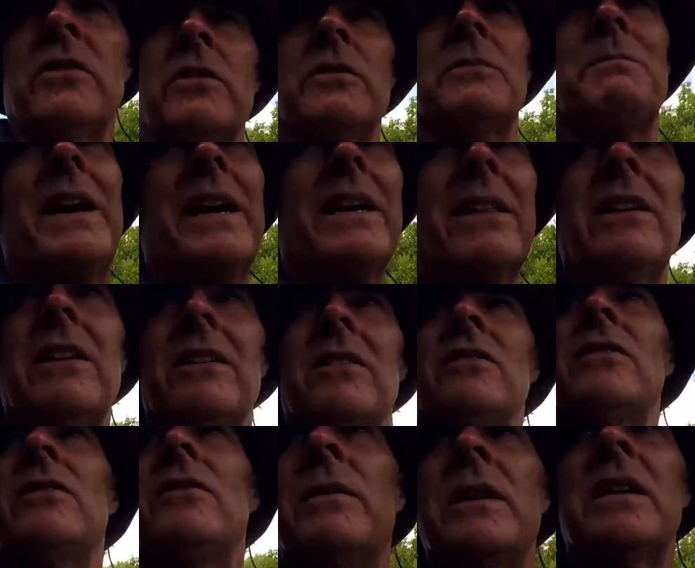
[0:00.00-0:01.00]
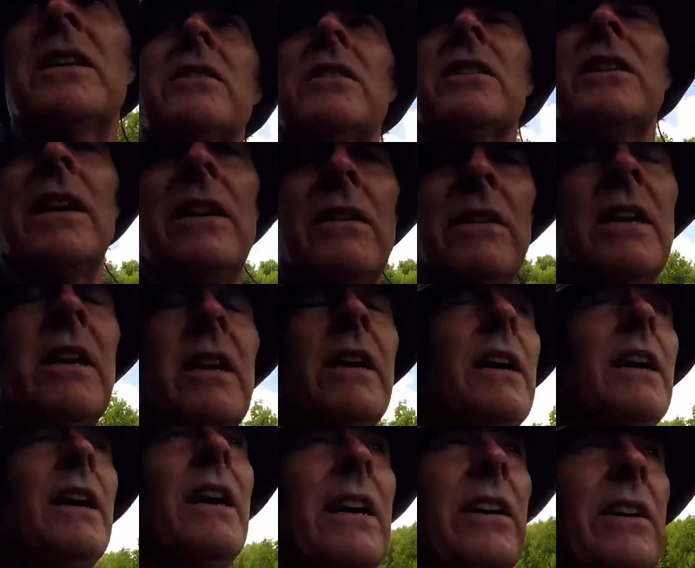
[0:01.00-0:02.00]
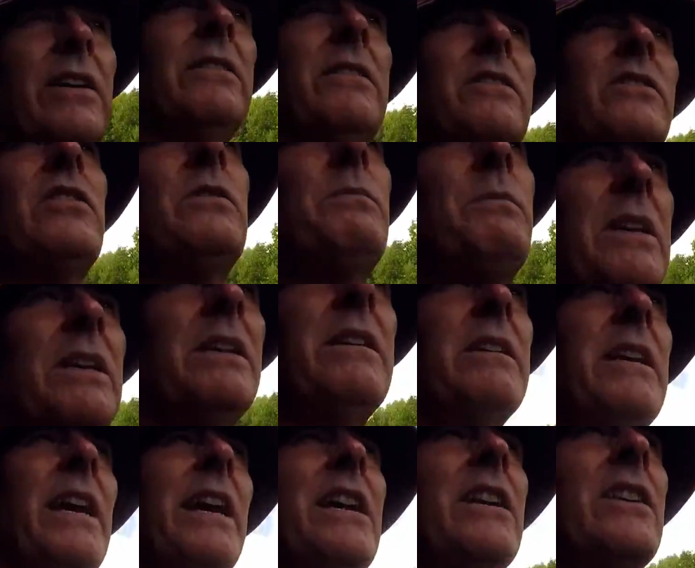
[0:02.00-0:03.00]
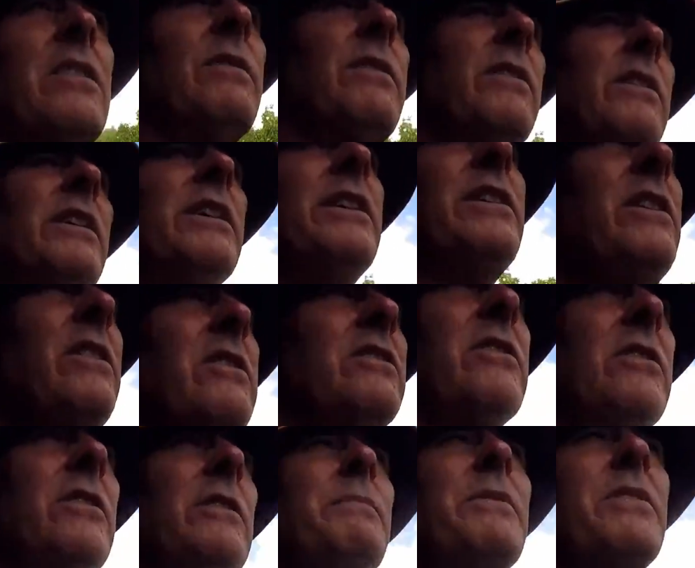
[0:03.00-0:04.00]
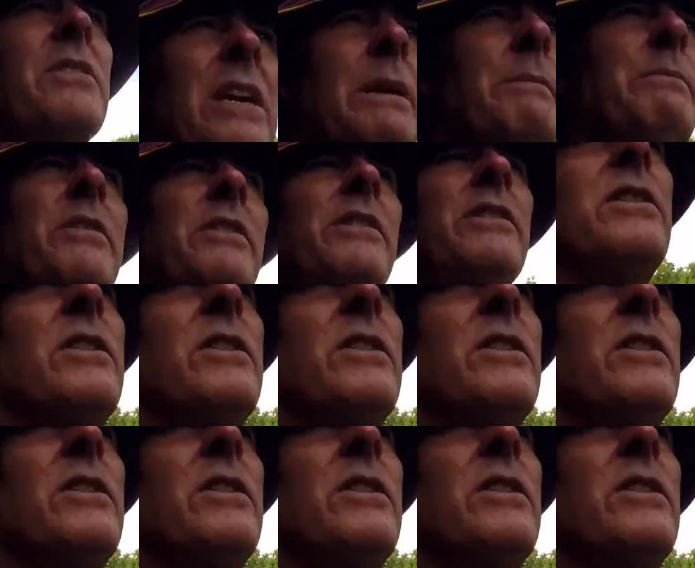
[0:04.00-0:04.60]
She was back there 2 weeks ago, and she's been in Cairns for 9 years, and her perception of